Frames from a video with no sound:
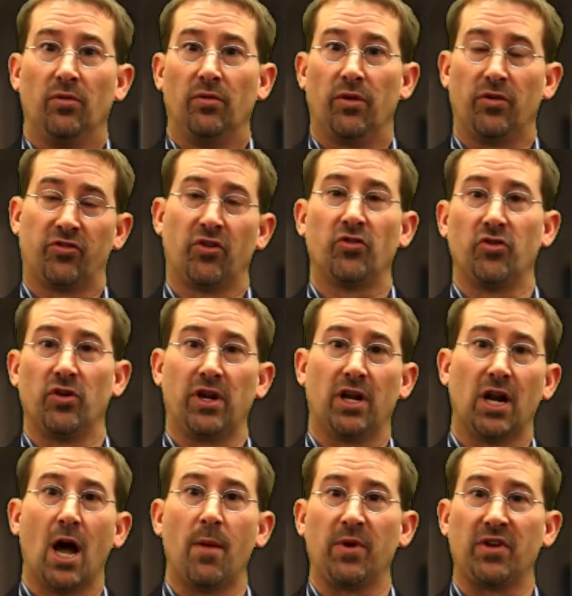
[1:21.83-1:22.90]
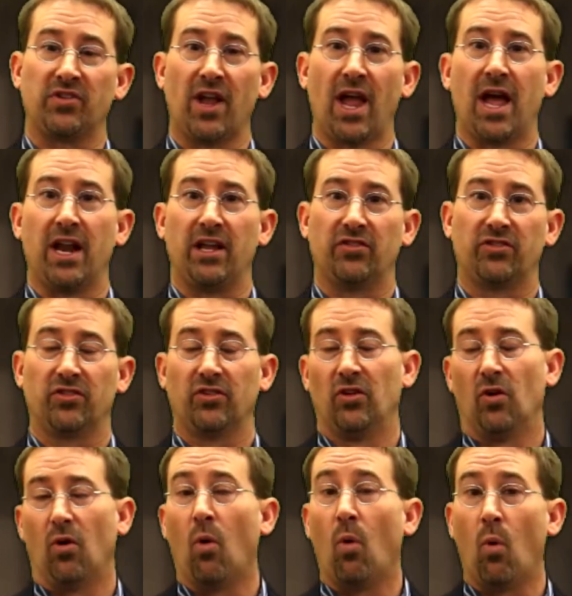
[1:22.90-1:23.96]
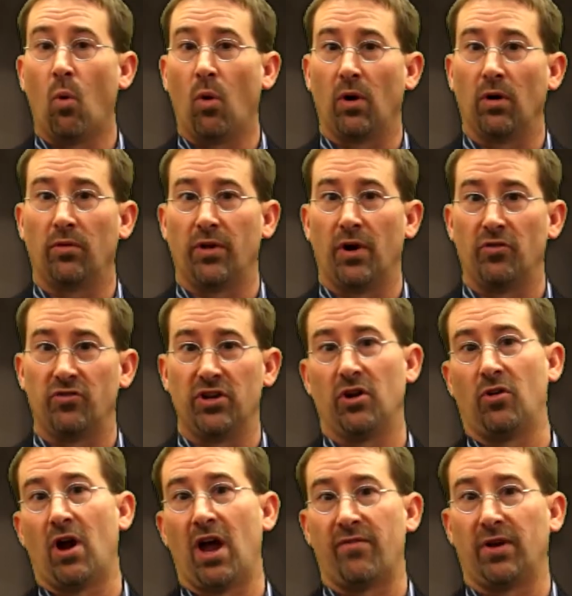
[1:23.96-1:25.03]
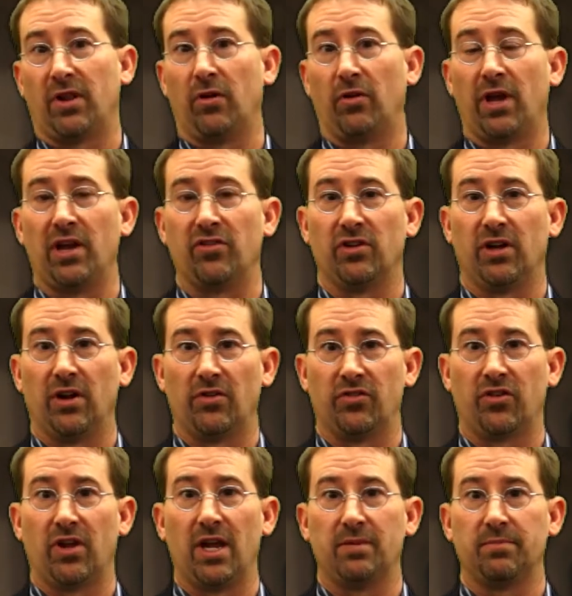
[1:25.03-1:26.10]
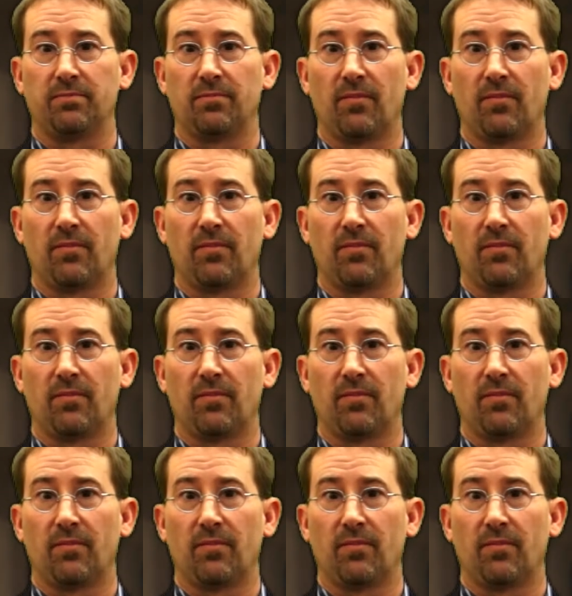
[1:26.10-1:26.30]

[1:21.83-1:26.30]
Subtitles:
their socioeconomic status or their geographic location in our state.